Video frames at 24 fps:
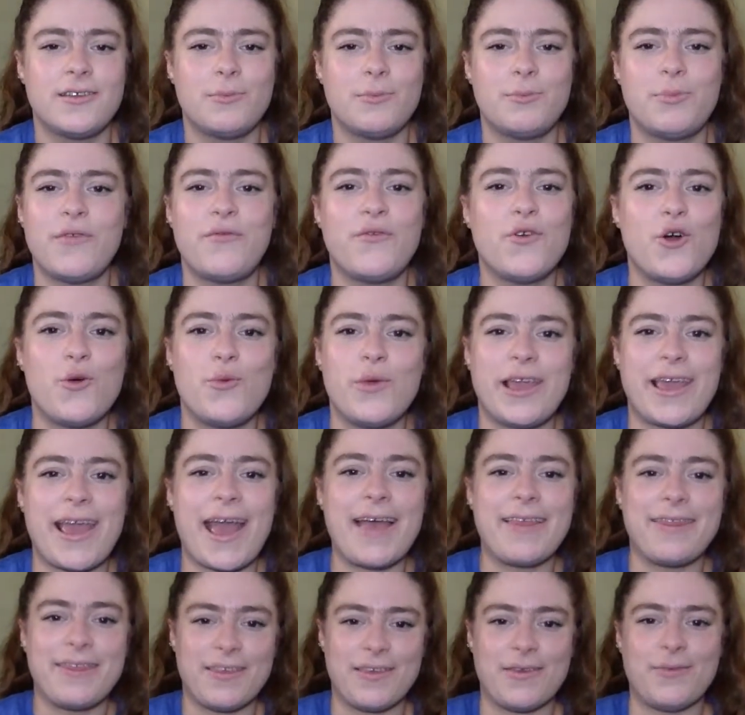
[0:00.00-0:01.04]
before we
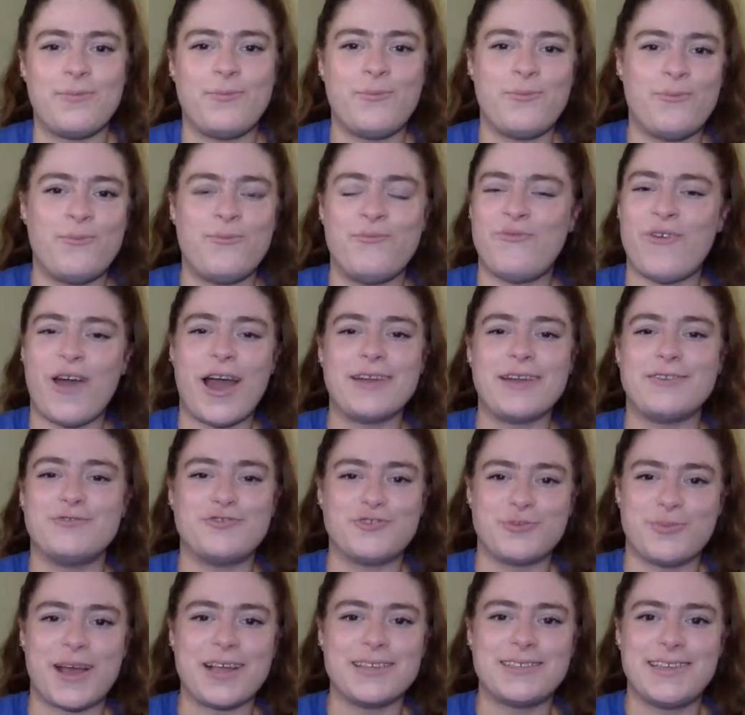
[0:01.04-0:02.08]
get the final
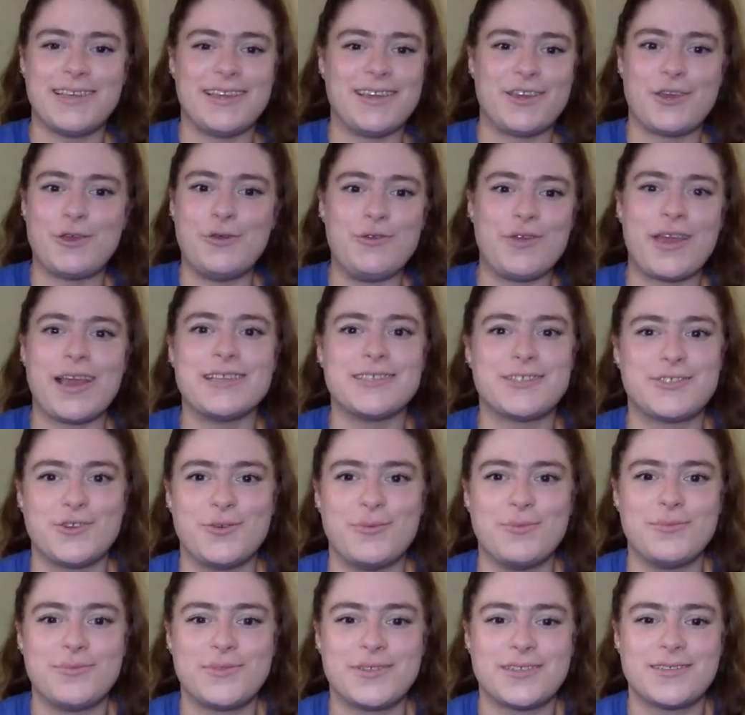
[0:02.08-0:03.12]
dramatic who gets
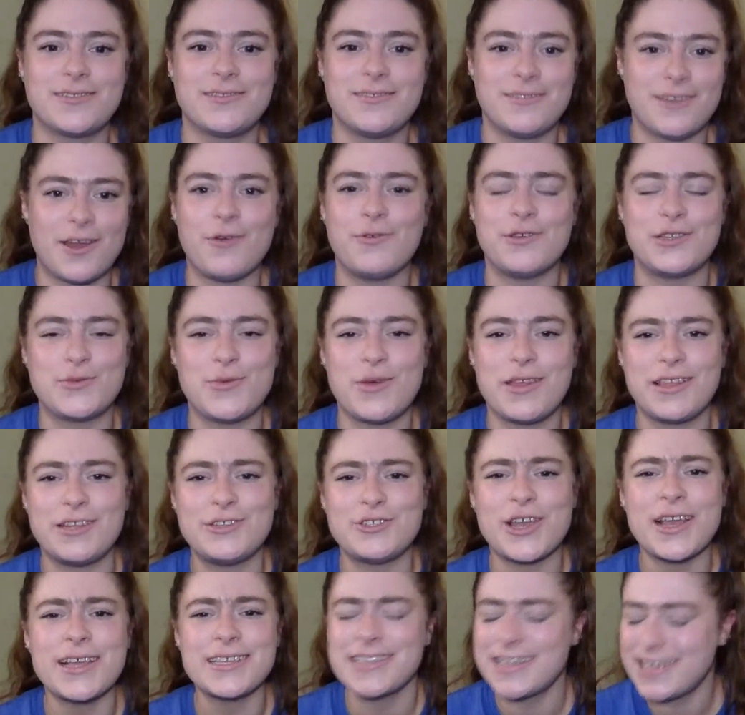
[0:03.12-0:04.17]
dumped. Oh, it's Will and
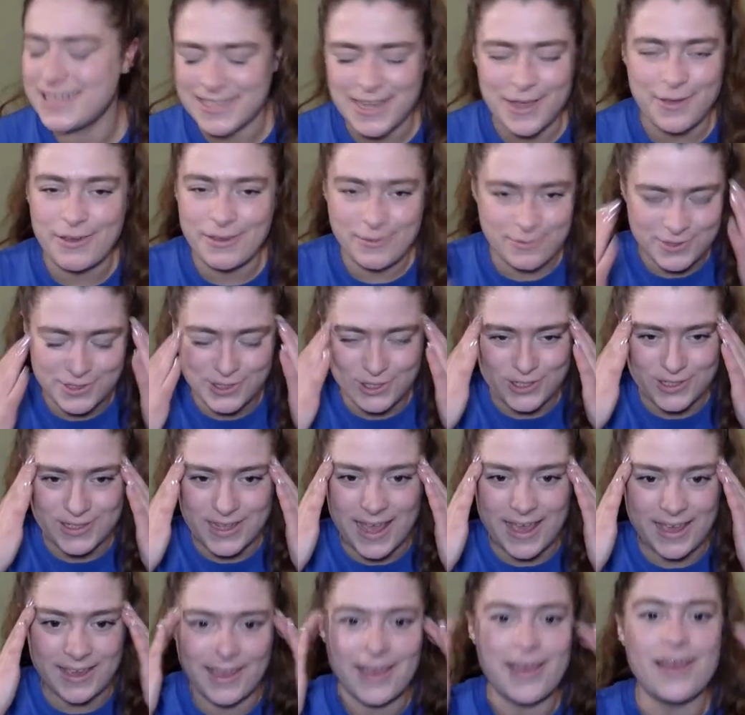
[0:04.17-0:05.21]
Jesse. So it was just
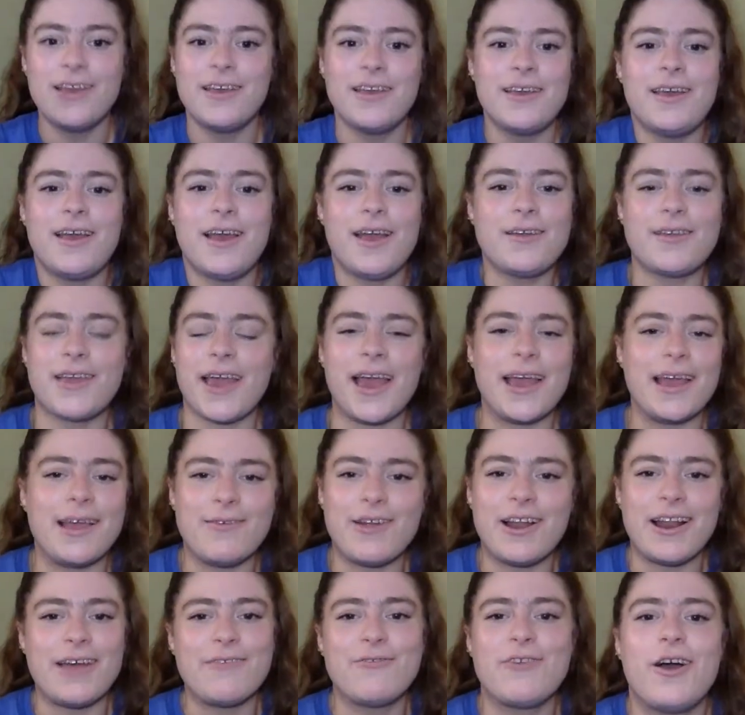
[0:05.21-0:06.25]
like, okay,
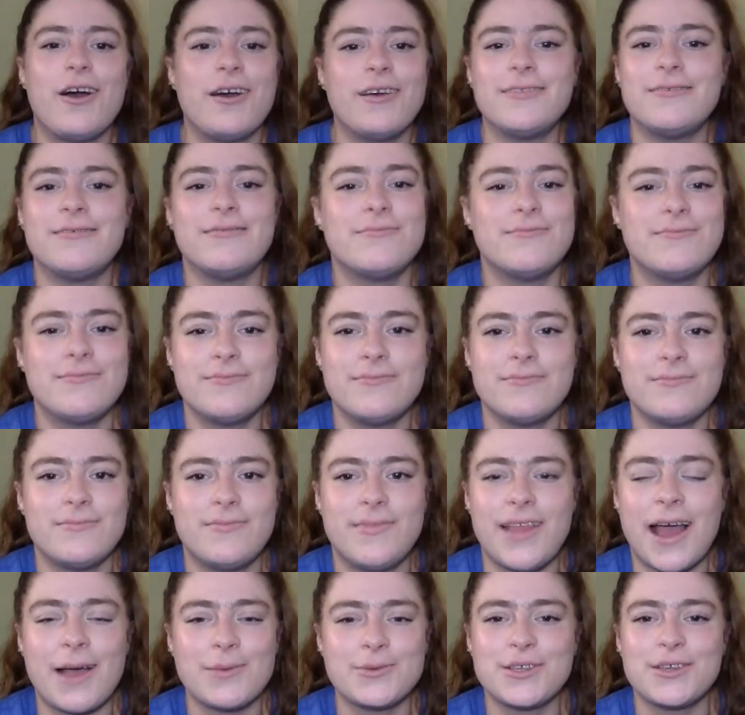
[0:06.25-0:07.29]
well, I've got
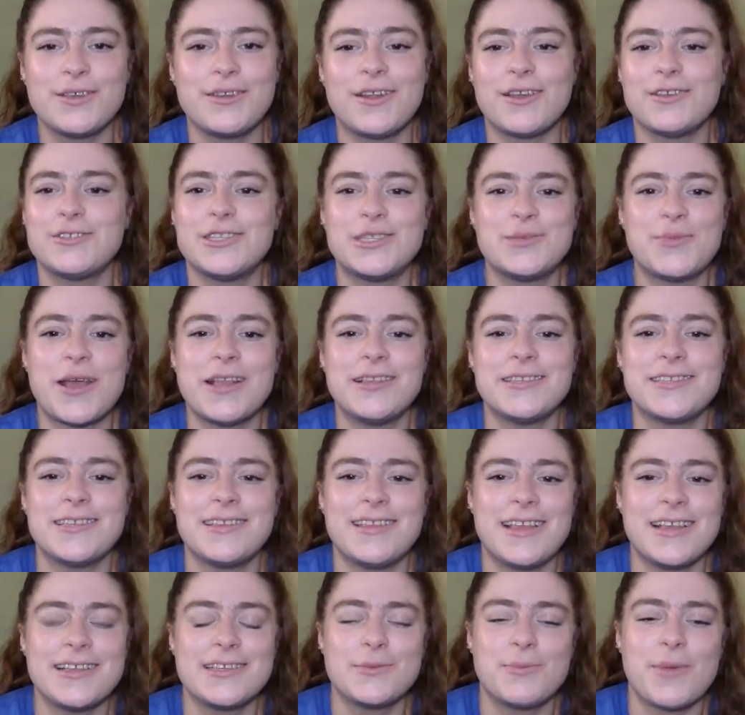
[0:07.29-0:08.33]
absolutely no suspense in
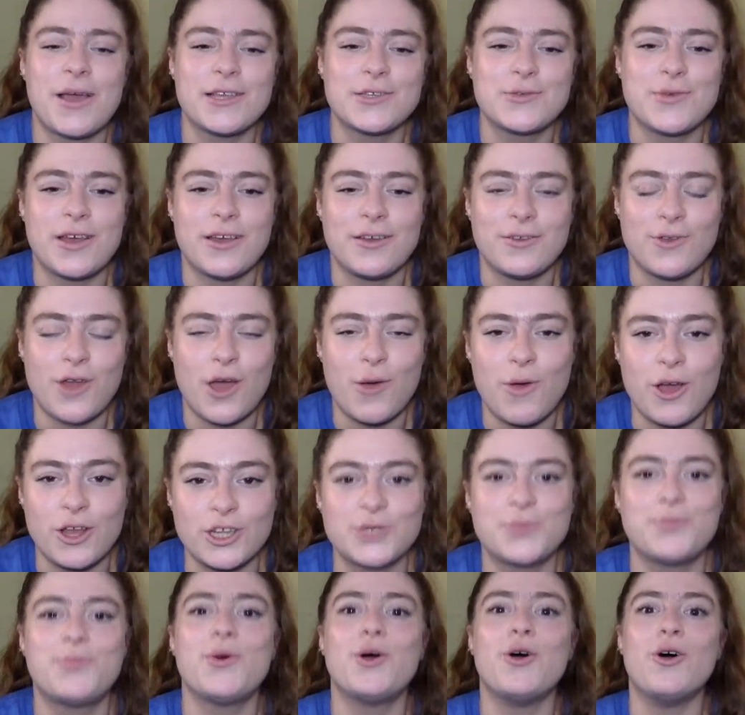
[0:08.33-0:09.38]
this, might as well not watch.
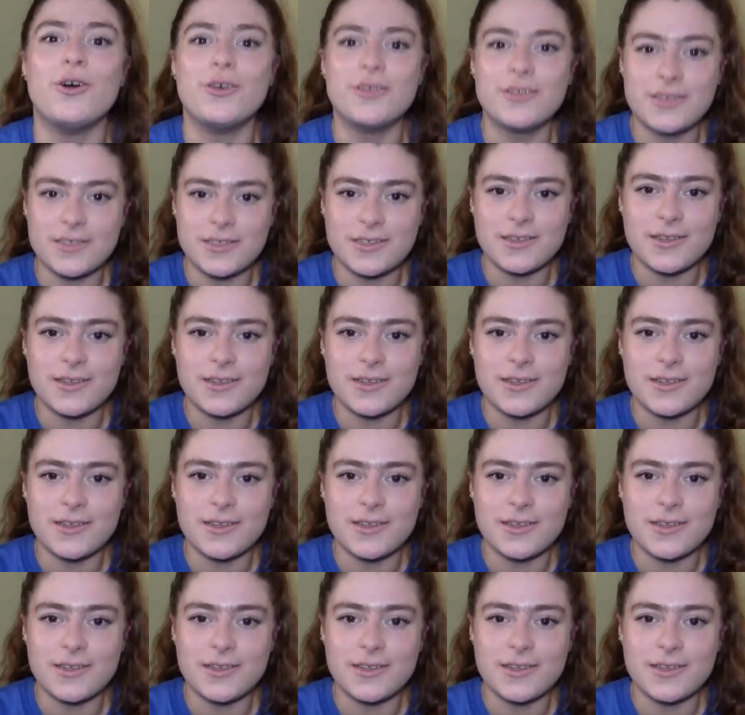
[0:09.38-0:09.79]
But